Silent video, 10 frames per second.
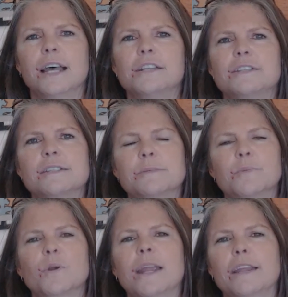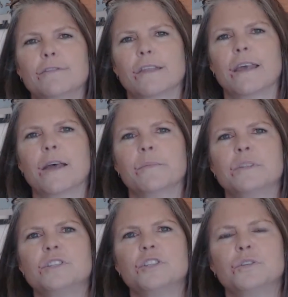I just am praying for
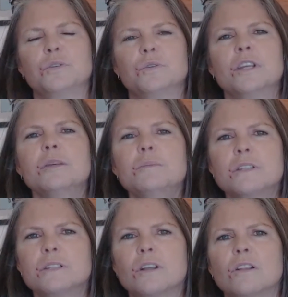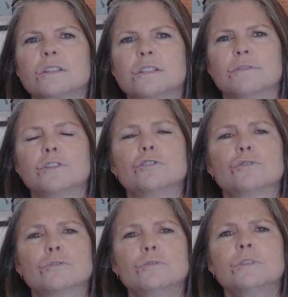them to come to the knowledge of the
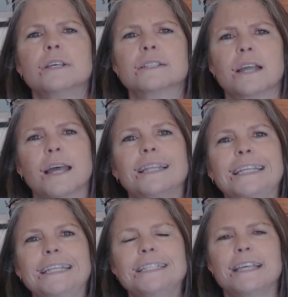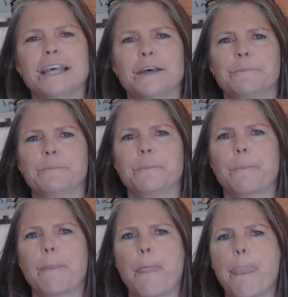truth as God leads them.
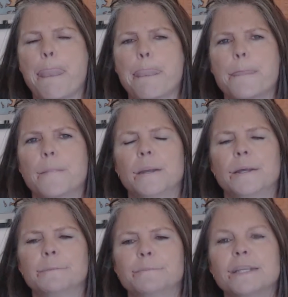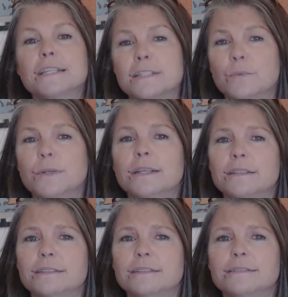Um, because He
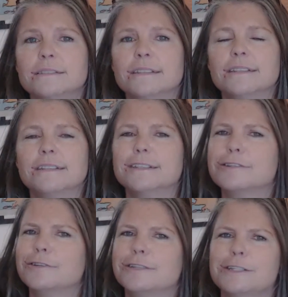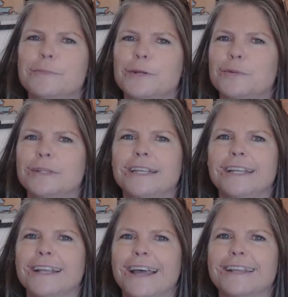will. His Holy Spirit will
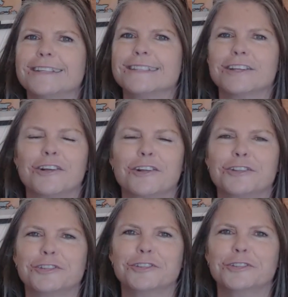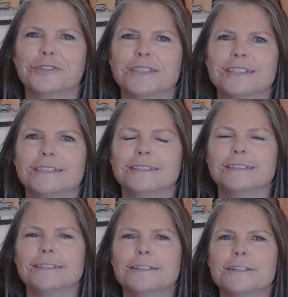lead and guide us into all truth.
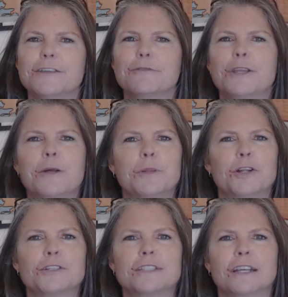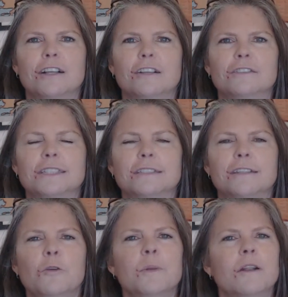If we humble ourselves
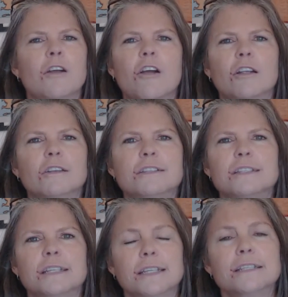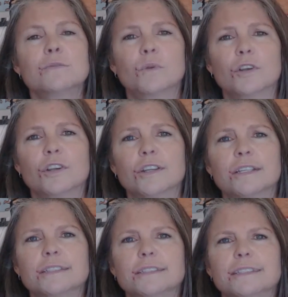and open our hearts to His Word,